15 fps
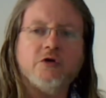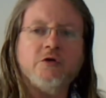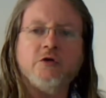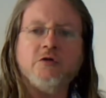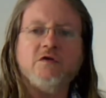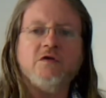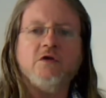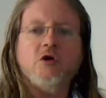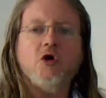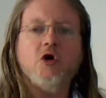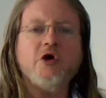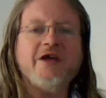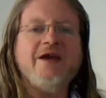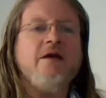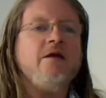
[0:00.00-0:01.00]
not
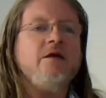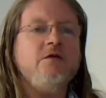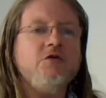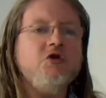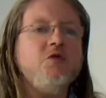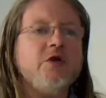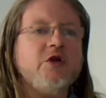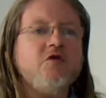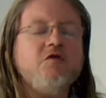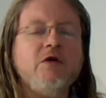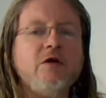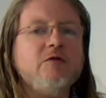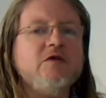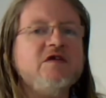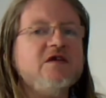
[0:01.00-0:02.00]
hogging too much
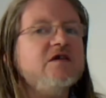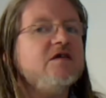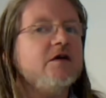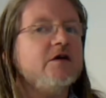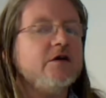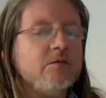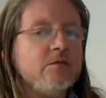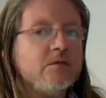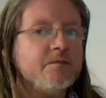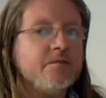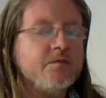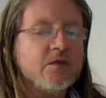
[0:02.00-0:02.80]
frequency time,